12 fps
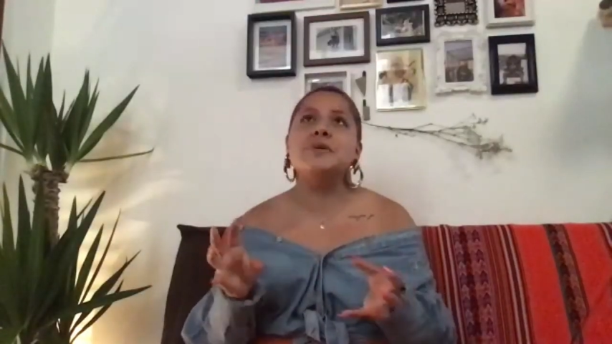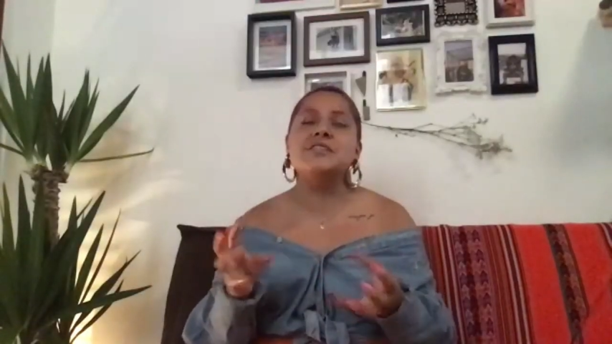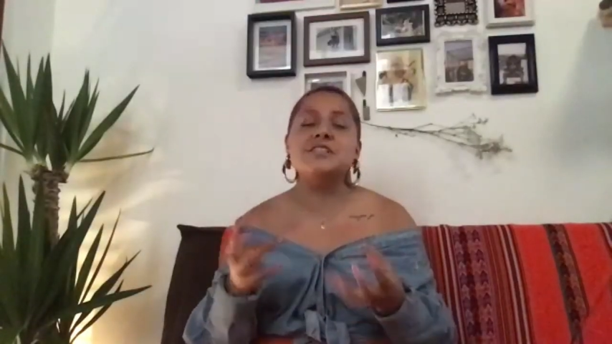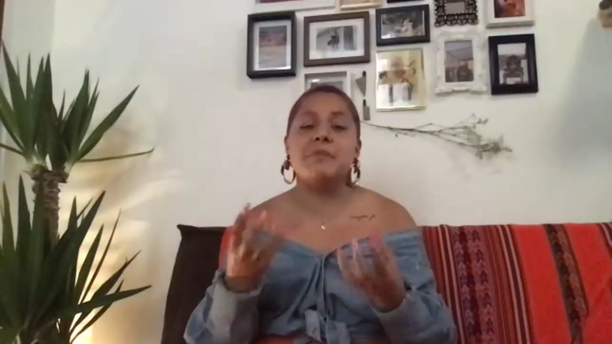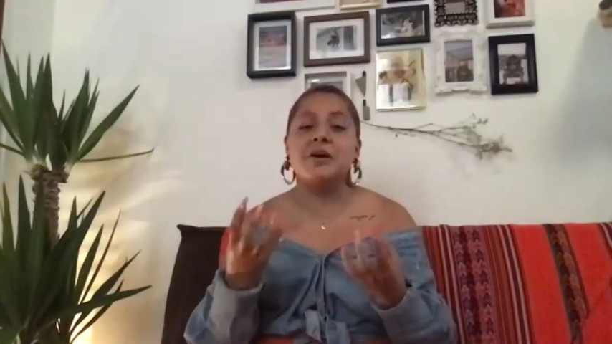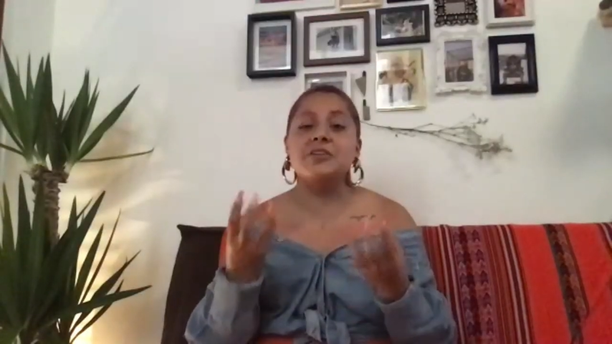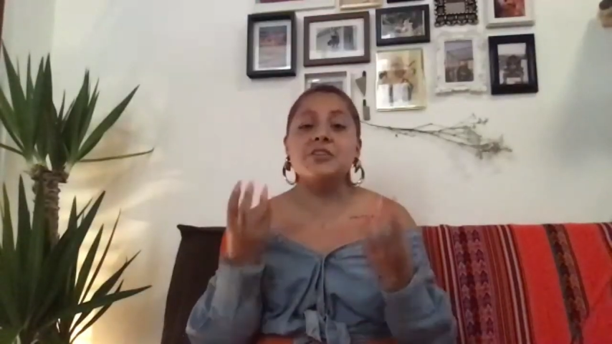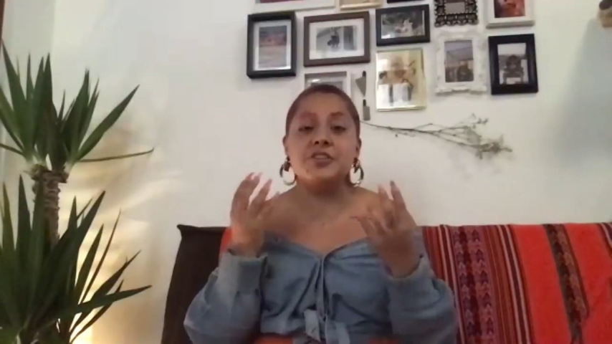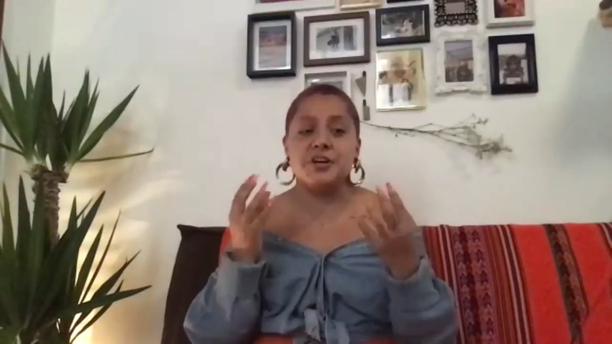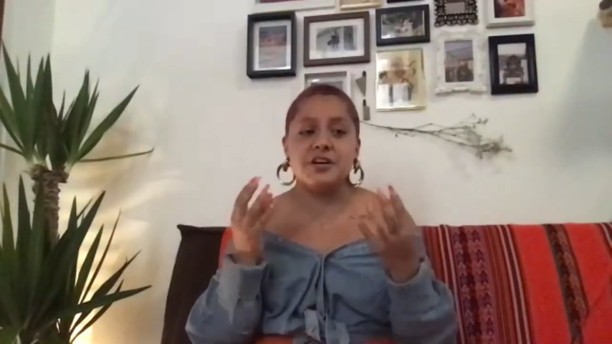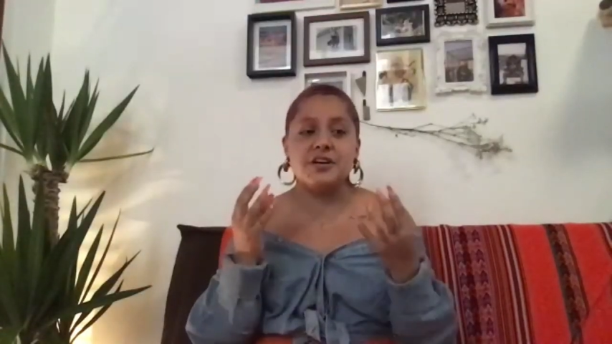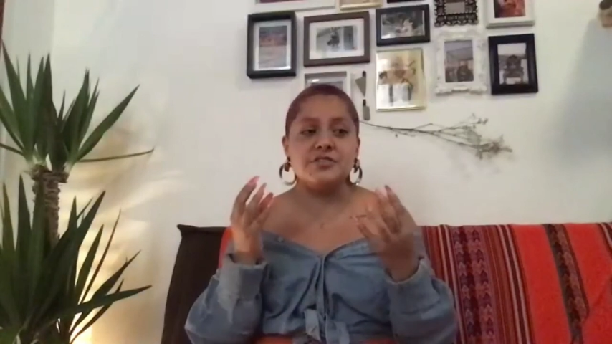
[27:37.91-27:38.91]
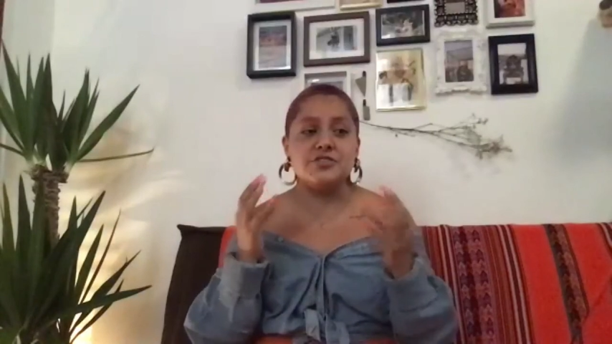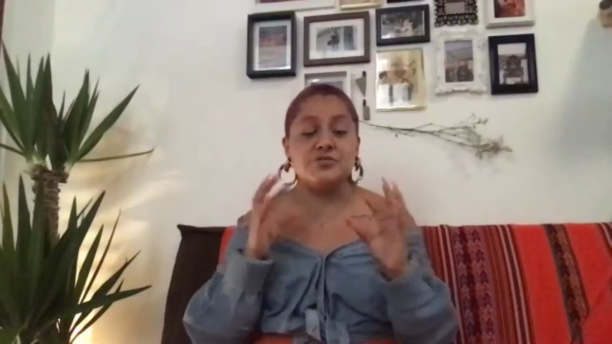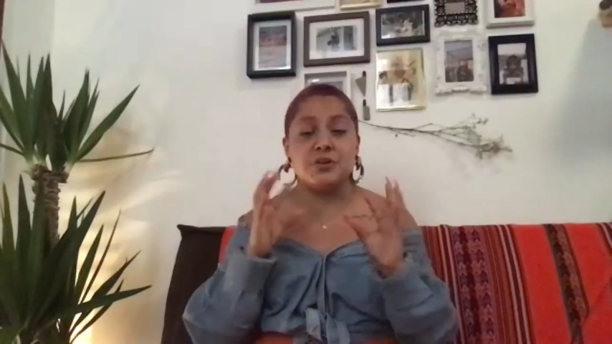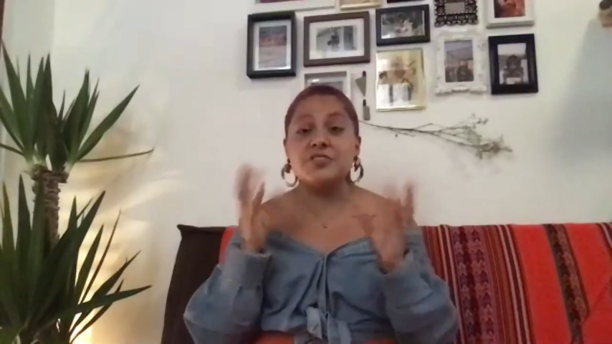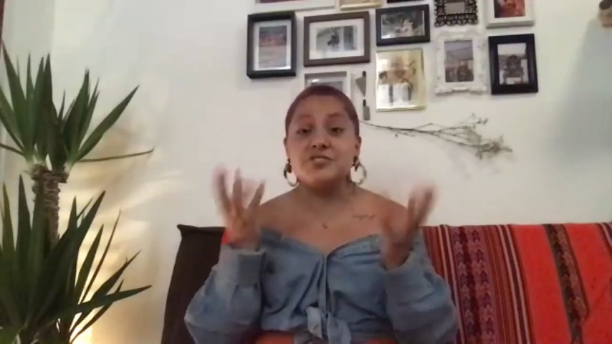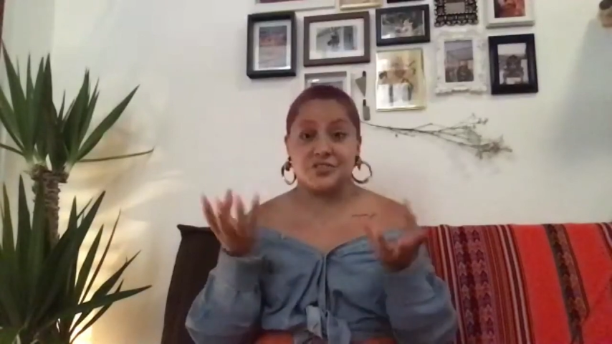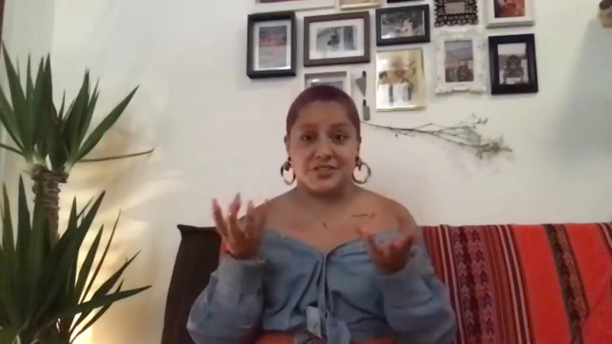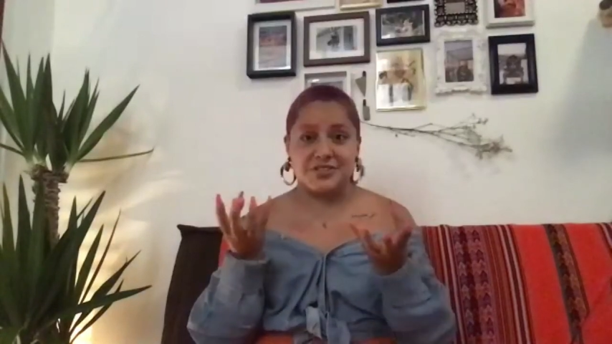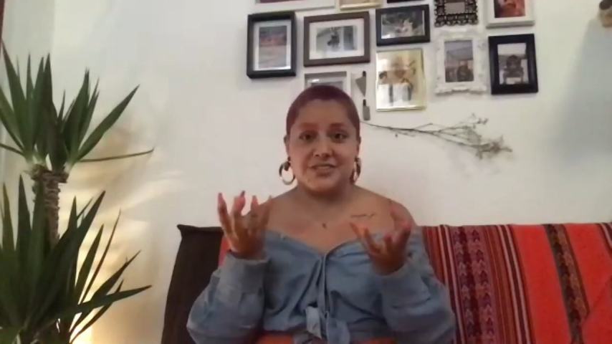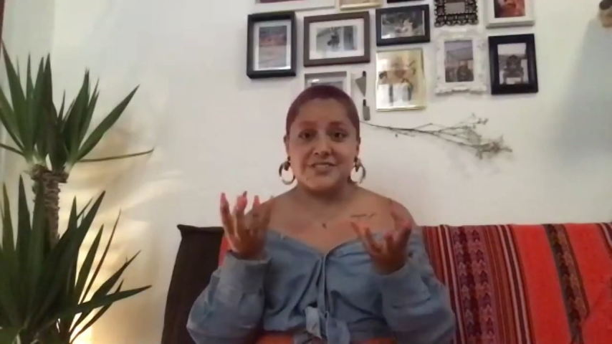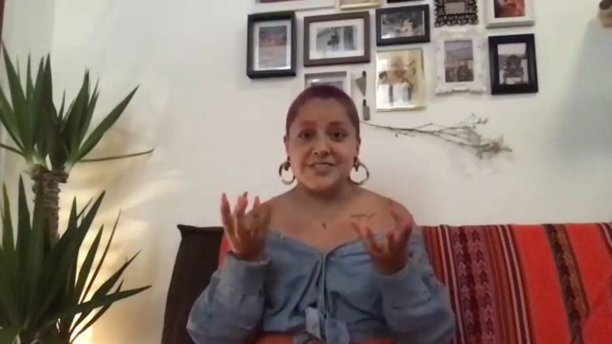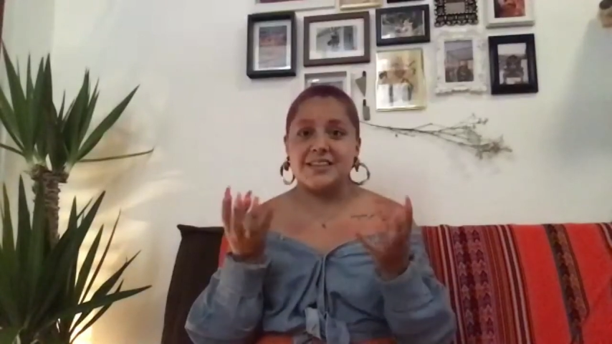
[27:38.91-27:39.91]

It's about the structures and like